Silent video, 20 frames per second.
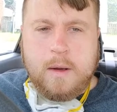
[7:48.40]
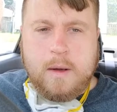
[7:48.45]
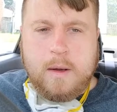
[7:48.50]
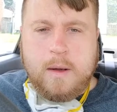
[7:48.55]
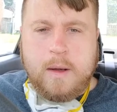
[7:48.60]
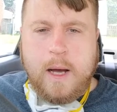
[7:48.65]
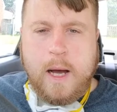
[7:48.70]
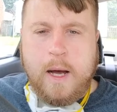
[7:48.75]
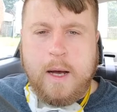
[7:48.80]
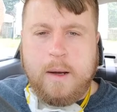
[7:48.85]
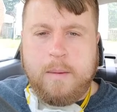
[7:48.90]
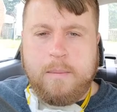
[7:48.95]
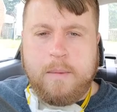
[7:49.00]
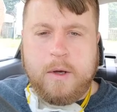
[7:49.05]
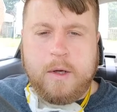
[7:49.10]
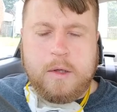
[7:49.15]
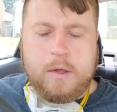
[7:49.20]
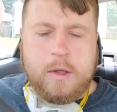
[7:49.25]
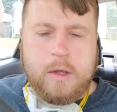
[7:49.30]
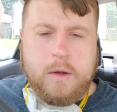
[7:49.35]

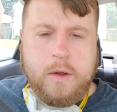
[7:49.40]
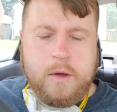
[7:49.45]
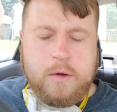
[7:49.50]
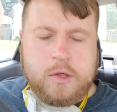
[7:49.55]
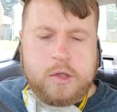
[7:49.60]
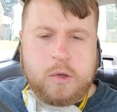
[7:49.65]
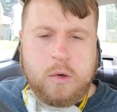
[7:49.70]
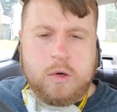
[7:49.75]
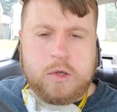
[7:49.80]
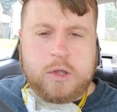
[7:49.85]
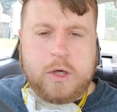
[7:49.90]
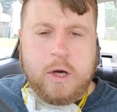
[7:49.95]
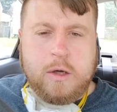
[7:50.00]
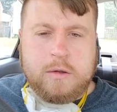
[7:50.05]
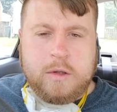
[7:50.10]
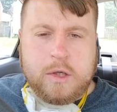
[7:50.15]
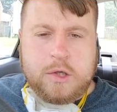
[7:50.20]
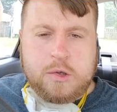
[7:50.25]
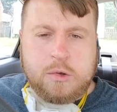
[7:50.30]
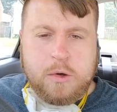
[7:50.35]
But the store is
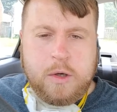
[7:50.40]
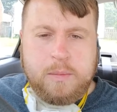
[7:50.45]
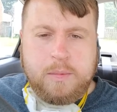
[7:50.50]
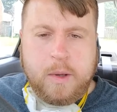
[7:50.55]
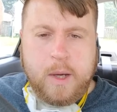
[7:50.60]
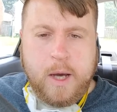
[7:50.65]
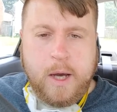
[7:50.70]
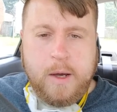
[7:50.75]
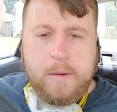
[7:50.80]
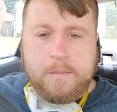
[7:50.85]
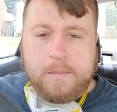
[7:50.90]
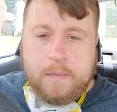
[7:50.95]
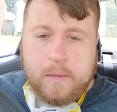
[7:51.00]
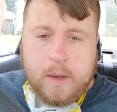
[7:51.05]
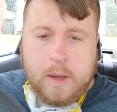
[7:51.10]
called Disc Replay.